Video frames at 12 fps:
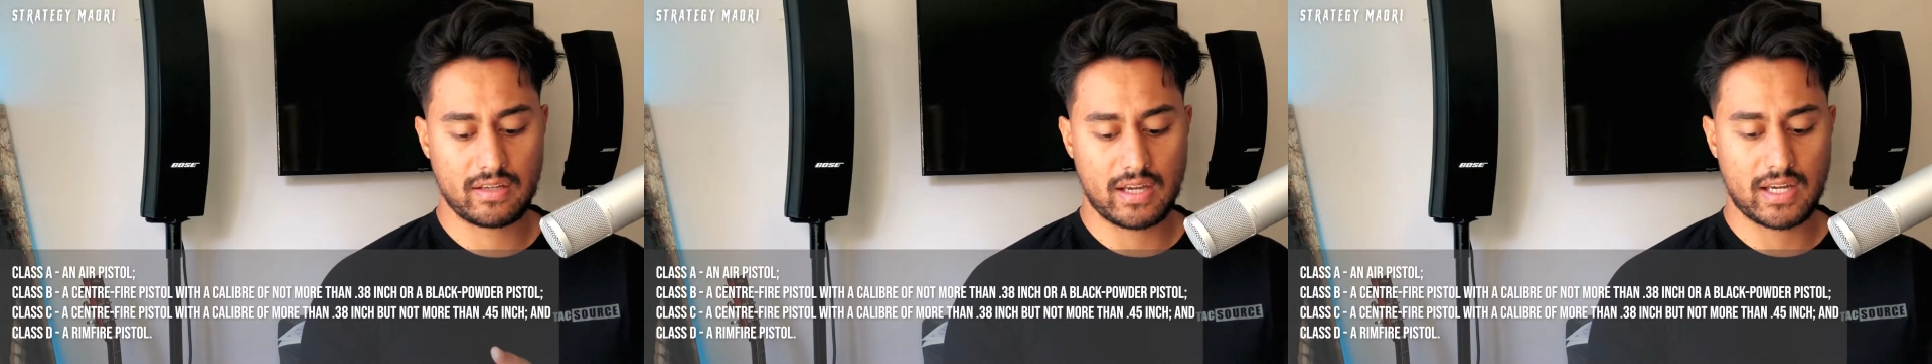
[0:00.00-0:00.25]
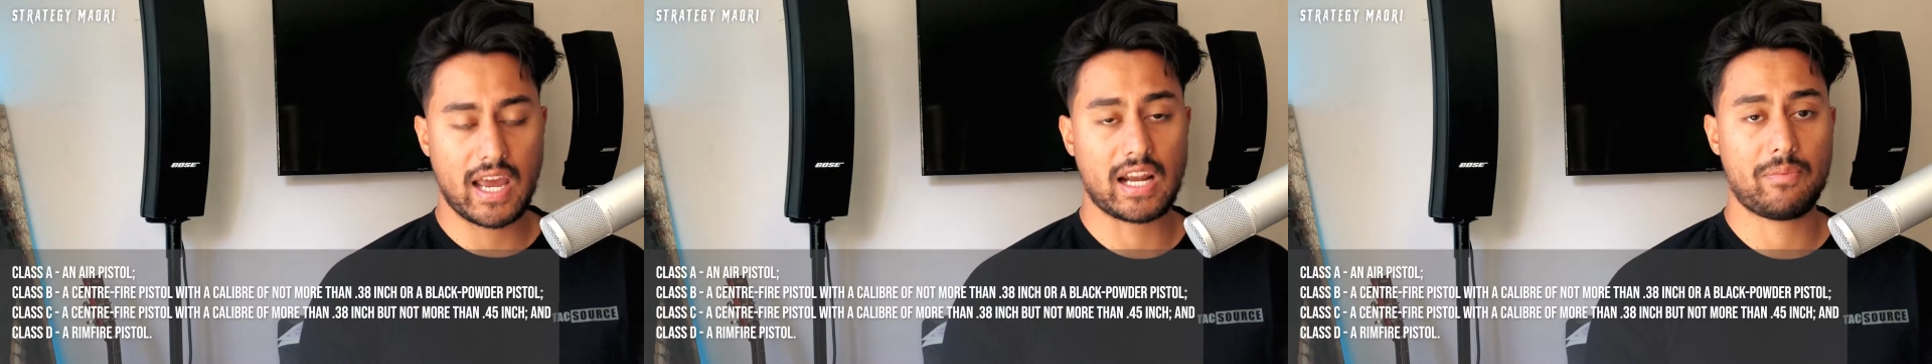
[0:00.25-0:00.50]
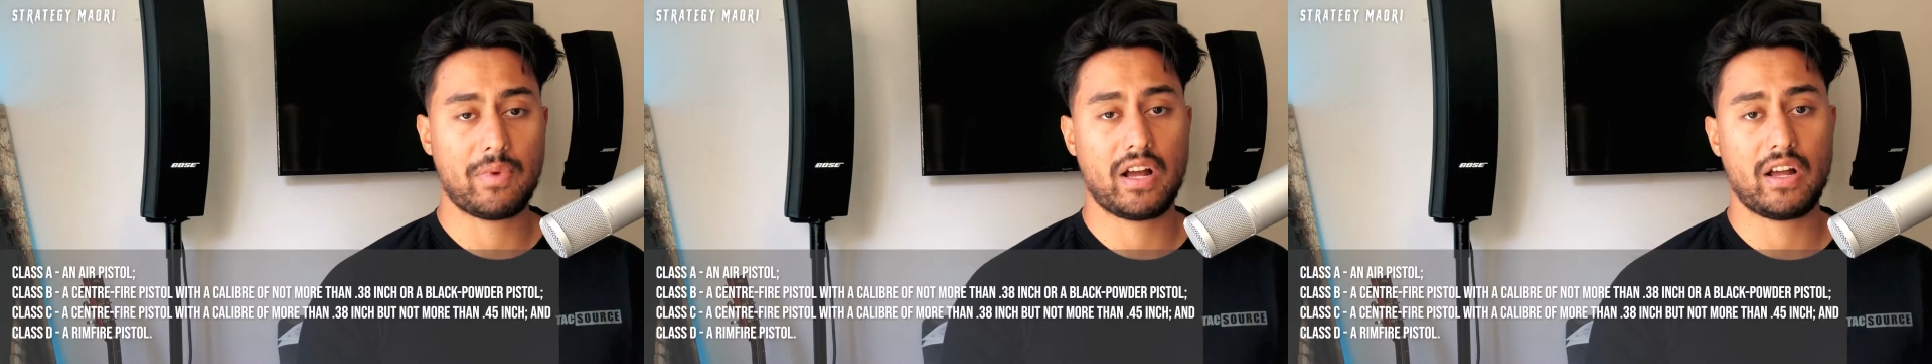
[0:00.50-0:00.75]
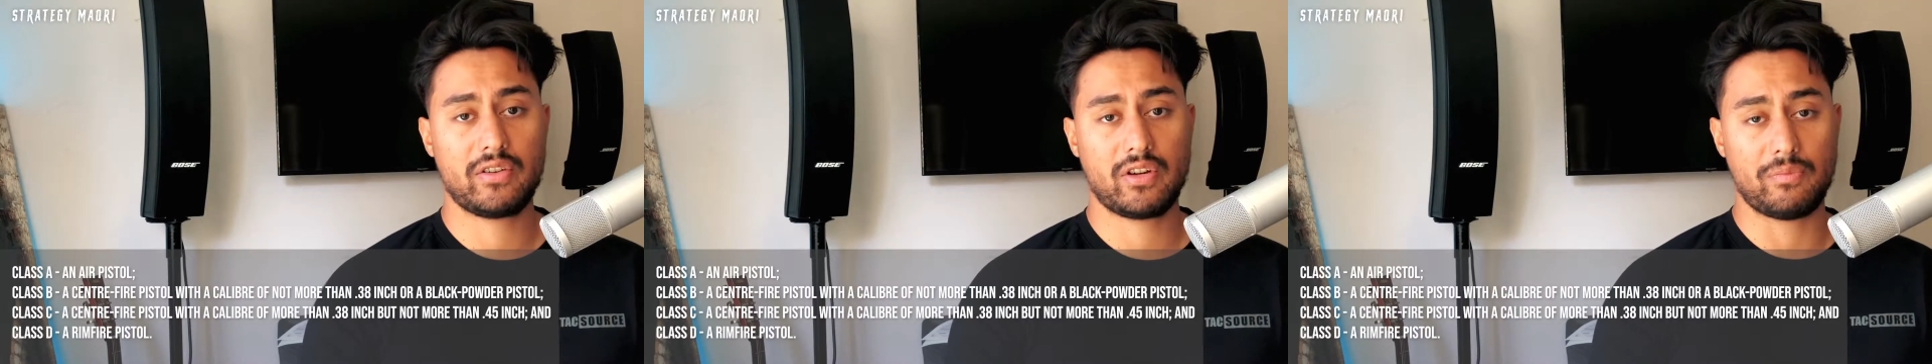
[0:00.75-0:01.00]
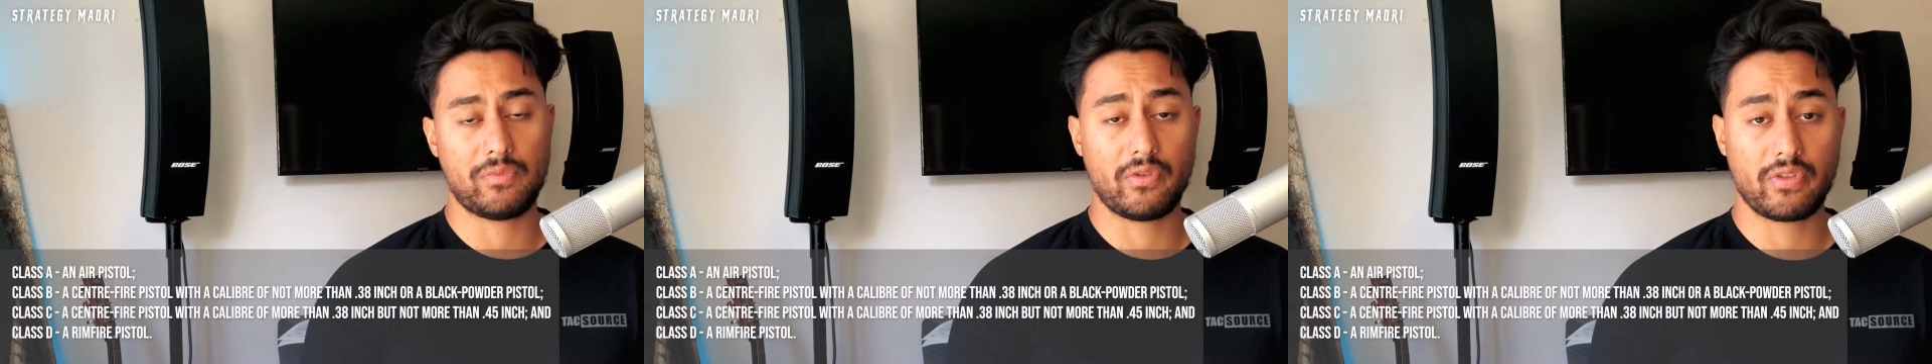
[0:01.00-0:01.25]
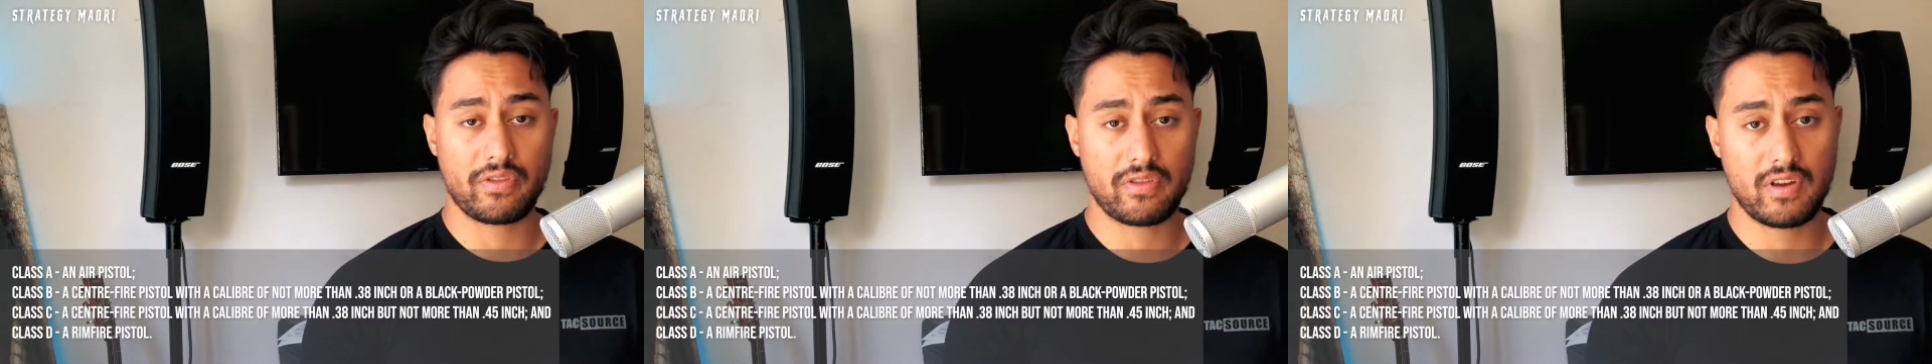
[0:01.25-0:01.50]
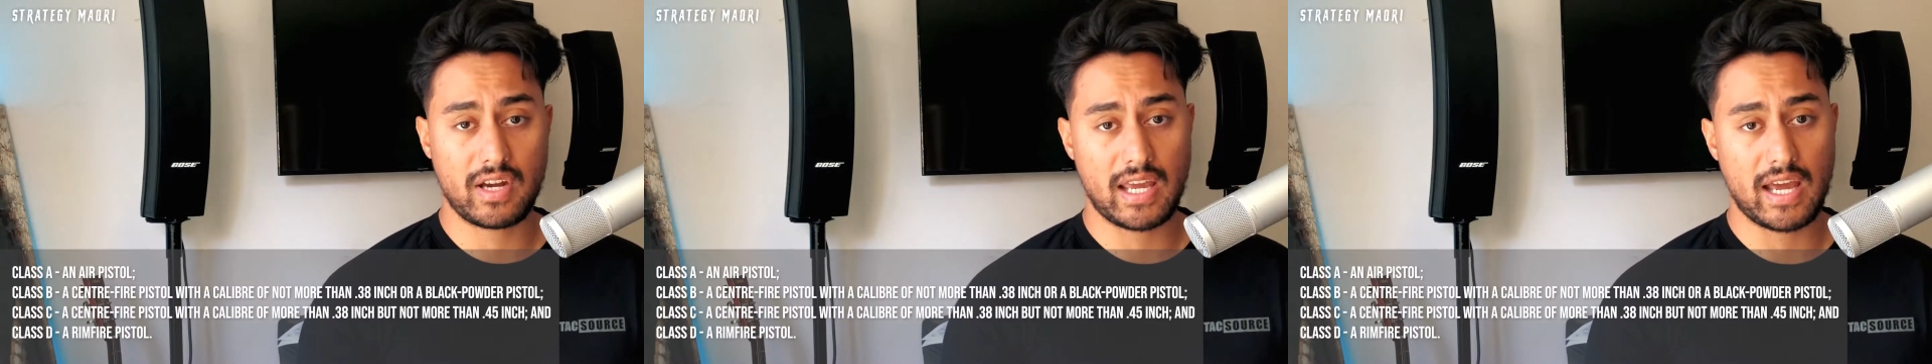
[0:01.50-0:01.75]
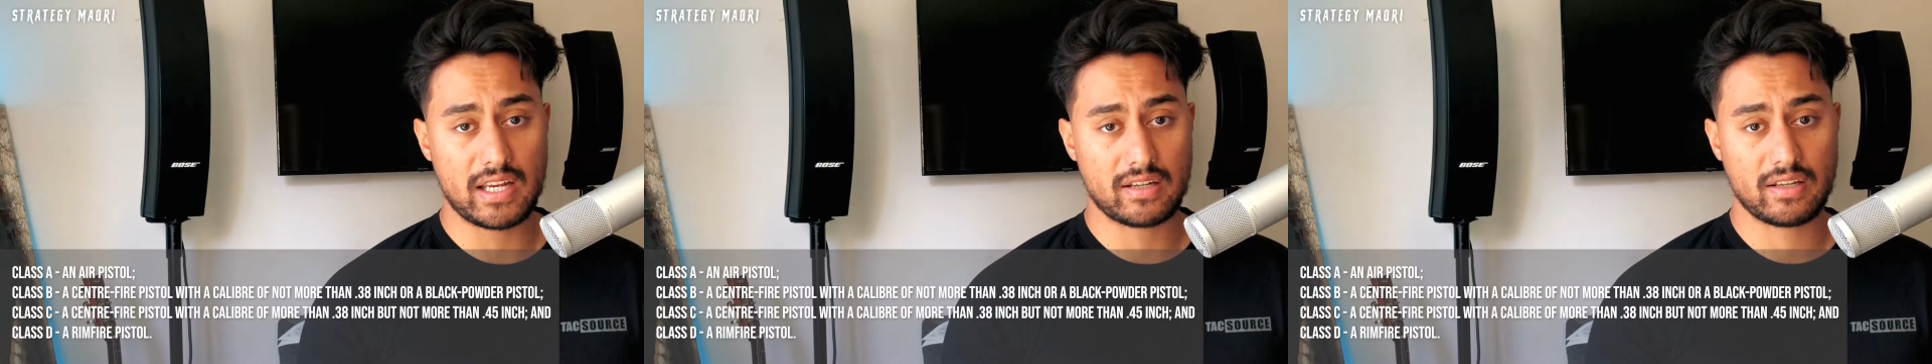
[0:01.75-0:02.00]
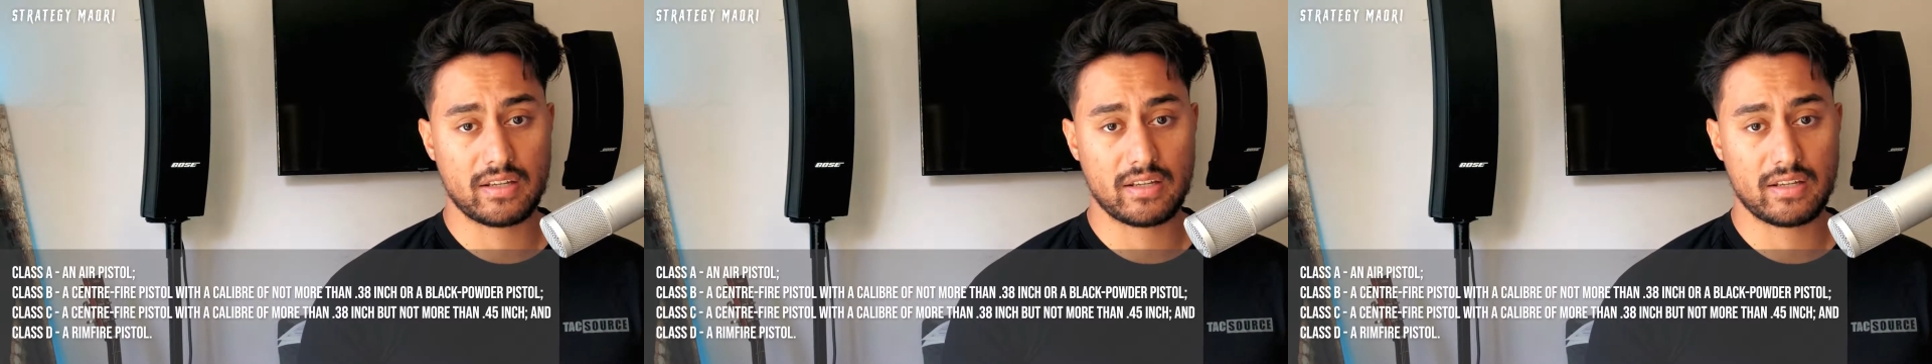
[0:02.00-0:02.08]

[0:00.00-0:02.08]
a caliber not more than 38.